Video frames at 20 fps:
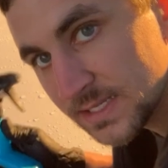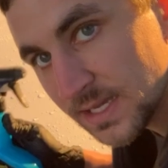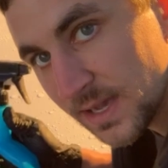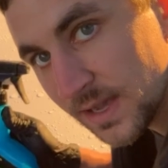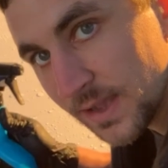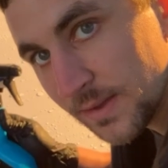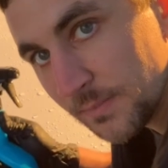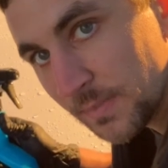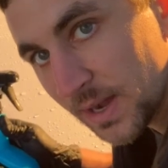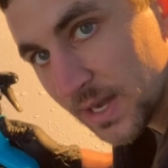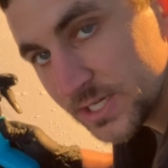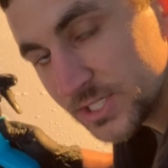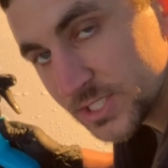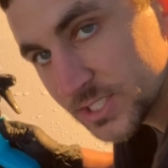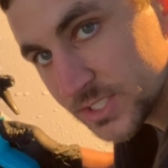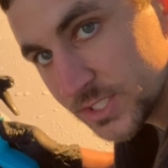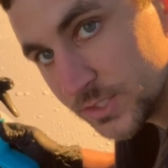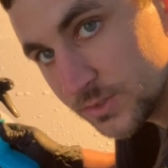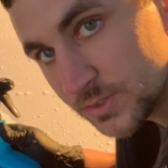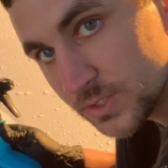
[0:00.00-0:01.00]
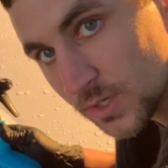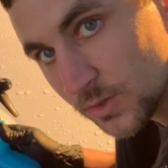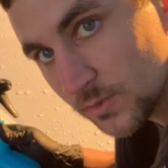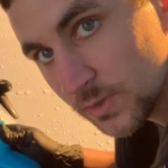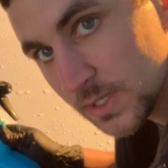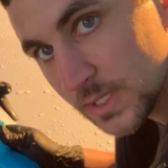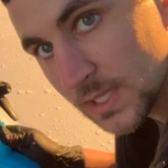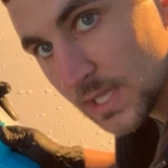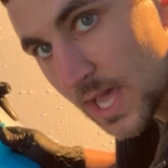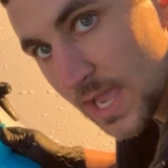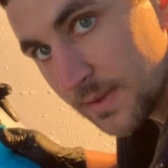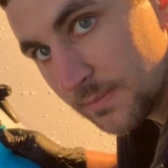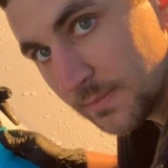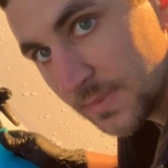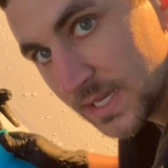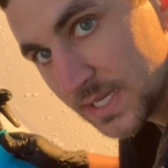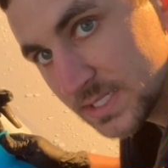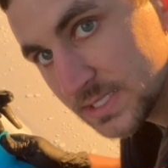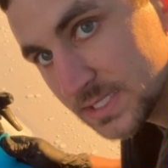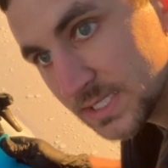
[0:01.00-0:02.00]
time I just used a real light
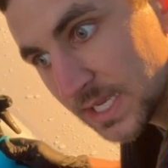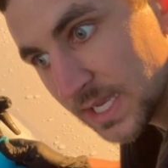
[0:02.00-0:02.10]
mist,